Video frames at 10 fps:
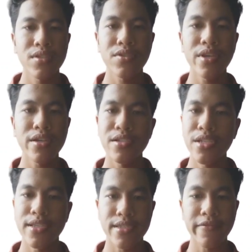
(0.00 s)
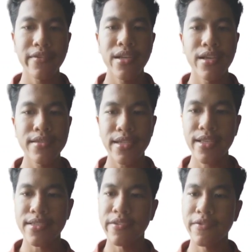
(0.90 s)
So AirAsia itself has
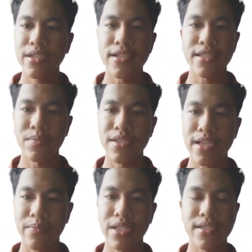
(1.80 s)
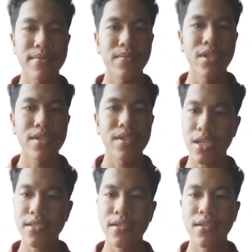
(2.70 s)
targets different customer segments, such
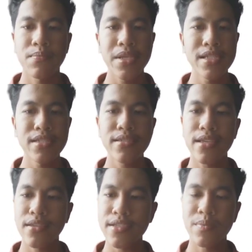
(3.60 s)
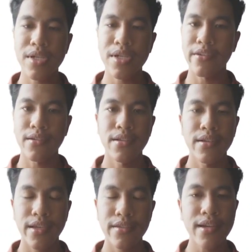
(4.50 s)
as passengers can customize
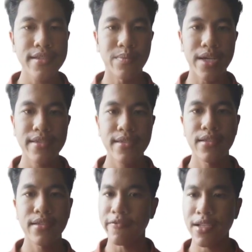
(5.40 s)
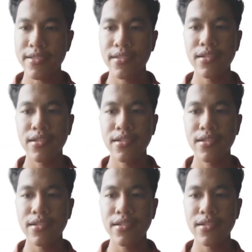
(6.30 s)
their flights